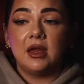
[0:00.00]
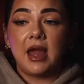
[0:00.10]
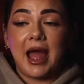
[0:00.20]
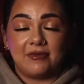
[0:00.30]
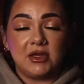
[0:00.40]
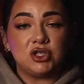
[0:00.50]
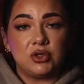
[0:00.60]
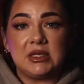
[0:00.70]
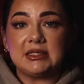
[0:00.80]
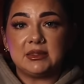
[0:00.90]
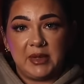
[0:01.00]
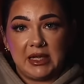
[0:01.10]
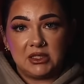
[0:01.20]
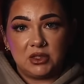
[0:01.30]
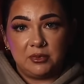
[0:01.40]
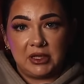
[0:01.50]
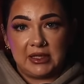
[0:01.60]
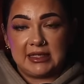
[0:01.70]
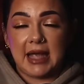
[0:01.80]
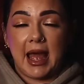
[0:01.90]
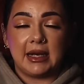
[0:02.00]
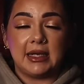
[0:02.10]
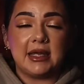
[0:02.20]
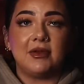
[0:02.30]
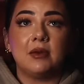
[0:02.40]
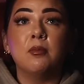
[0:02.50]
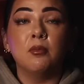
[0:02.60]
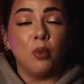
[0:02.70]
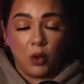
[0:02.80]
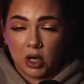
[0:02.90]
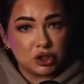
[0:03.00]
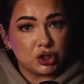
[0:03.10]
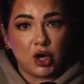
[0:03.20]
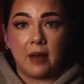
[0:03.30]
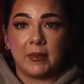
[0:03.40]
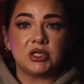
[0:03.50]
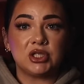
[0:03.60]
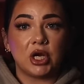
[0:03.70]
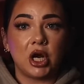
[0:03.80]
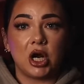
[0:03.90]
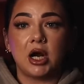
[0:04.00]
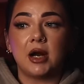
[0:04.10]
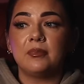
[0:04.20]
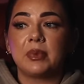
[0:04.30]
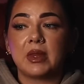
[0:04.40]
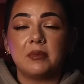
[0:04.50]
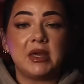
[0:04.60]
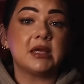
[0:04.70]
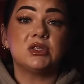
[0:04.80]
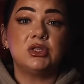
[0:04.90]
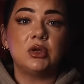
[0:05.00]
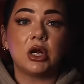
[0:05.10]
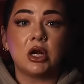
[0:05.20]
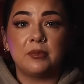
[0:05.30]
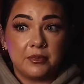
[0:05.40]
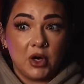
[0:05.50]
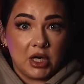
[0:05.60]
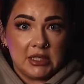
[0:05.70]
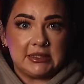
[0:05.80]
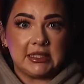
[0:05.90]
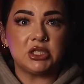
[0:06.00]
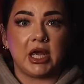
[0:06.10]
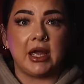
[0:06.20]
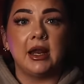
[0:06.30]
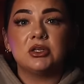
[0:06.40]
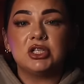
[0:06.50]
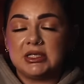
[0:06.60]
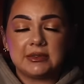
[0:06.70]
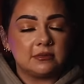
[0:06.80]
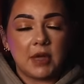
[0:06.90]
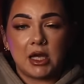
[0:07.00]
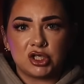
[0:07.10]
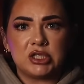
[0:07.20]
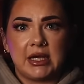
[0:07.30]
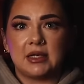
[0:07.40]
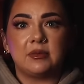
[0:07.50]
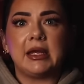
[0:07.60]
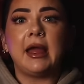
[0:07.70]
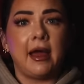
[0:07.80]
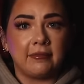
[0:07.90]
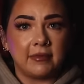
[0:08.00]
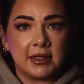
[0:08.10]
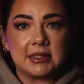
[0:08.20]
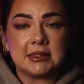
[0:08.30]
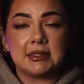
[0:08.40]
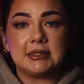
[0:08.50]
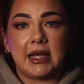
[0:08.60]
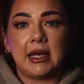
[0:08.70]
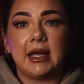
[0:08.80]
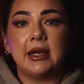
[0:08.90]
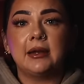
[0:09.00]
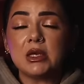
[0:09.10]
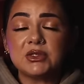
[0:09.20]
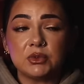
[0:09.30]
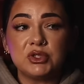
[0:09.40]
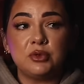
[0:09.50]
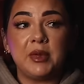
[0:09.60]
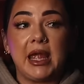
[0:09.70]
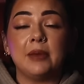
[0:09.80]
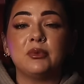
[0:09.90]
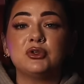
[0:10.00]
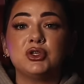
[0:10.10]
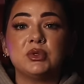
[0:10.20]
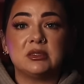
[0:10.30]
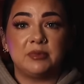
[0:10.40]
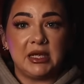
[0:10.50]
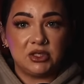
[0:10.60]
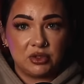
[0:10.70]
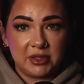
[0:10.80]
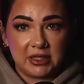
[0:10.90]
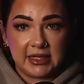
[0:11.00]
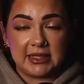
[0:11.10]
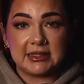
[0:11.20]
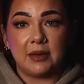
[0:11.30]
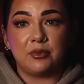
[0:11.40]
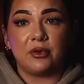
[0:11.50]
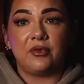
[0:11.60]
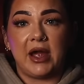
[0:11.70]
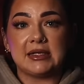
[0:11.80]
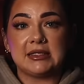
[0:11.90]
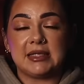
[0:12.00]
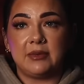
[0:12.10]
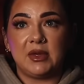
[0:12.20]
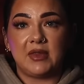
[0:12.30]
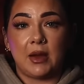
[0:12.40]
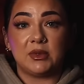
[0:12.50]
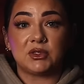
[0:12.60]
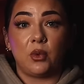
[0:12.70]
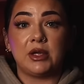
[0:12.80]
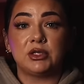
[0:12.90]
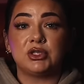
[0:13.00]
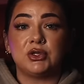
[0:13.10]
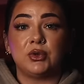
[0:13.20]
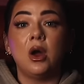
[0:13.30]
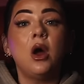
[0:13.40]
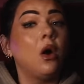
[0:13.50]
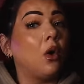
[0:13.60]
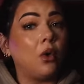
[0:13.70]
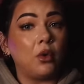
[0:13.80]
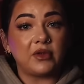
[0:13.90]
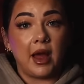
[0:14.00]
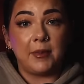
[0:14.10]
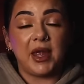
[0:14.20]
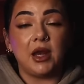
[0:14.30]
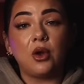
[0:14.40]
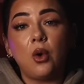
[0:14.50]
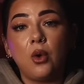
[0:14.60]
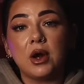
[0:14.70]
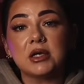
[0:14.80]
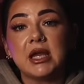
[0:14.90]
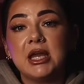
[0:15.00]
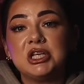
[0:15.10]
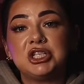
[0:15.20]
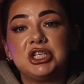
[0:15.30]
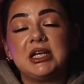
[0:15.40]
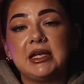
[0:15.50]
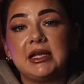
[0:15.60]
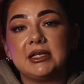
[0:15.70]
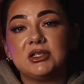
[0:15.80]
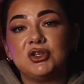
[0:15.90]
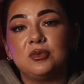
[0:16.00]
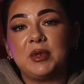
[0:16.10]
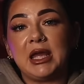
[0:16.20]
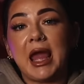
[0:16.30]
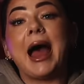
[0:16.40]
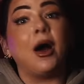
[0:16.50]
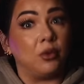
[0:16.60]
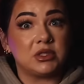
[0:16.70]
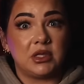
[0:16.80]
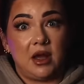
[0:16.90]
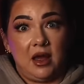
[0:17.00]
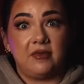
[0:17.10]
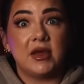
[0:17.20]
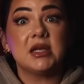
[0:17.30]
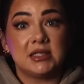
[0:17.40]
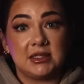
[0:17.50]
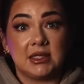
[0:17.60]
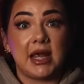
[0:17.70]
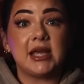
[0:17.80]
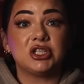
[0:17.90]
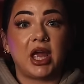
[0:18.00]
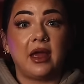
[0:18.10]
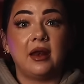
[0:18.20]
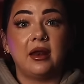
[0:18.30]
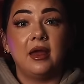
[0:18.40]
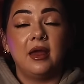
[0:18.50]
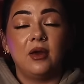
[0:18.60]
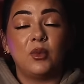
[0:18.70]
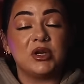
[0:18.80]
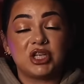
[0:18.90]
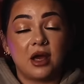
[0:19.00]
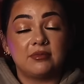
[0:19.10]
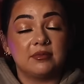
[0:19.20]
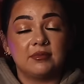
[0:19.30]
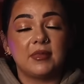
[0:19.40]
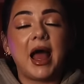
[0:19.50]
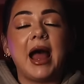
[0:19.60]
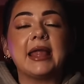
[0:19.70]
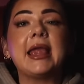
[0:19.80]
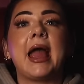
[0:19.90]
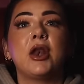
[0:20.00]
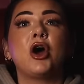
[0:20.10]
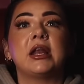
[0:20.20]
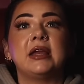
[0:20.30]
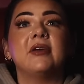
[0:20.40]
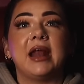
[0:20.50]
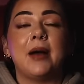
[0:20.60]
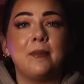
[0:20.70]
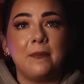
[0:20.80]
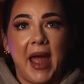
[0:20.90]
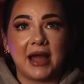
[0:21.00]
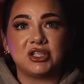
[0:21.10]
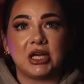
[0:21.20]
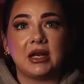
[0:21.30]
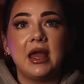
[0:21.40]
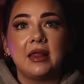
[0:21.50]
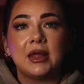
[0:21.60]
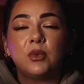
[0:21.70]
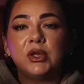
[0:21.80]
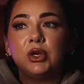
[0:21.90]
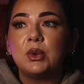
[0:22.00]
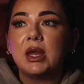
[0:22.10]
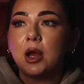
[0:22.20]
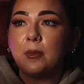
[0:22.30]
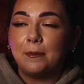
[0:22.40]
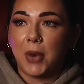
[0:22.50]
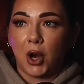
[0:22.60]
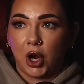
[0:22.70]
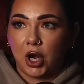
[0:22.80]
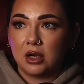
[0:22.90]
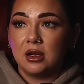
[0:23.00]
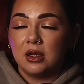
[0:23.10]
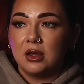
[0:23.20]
having Judy speak to police added even more trauma to her, because due to her condition, she's understandably heavily sedated. So to be able to speak to police and provide a statement that was going to hold up in court, she needed to be out of sedation, which I cannot even imagine. Like, when you get a burn